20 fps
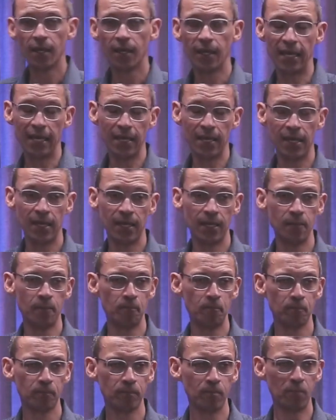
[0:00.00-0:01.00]
uh, um,
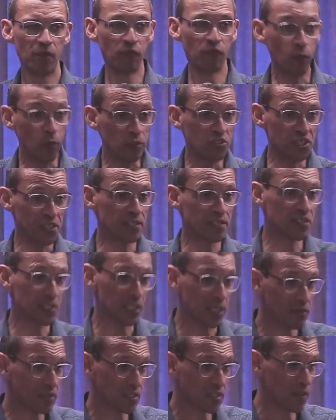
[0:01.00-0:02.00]
before church services in the